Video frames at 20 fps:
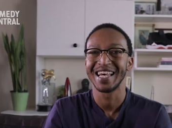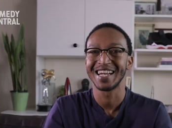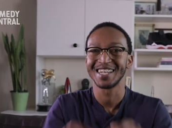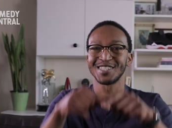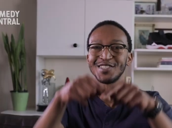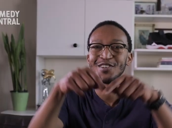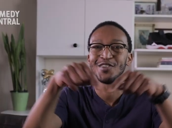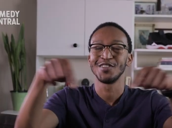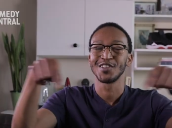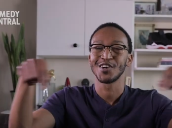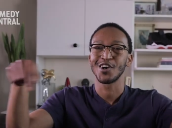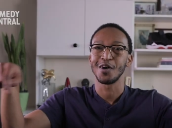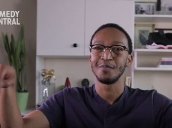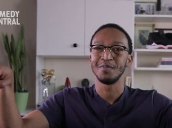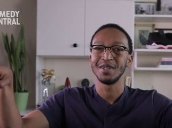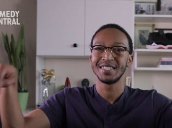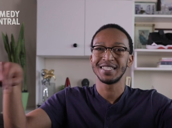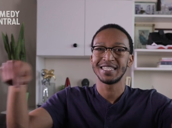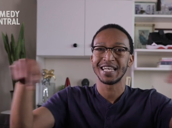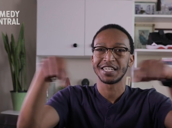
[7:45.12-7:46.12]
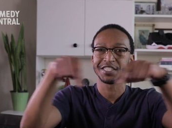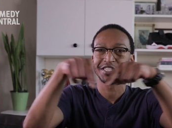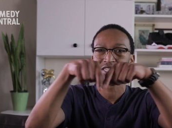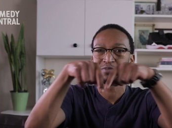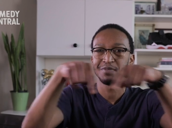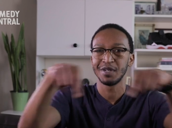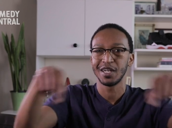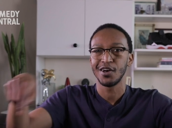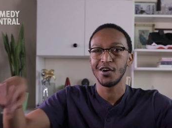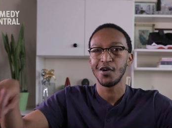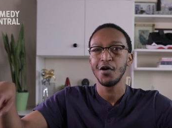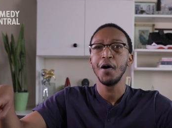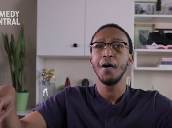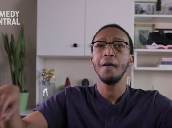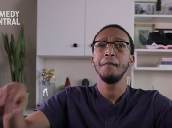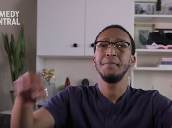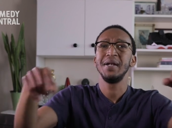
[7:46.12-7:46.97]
Let us know in the comment section below.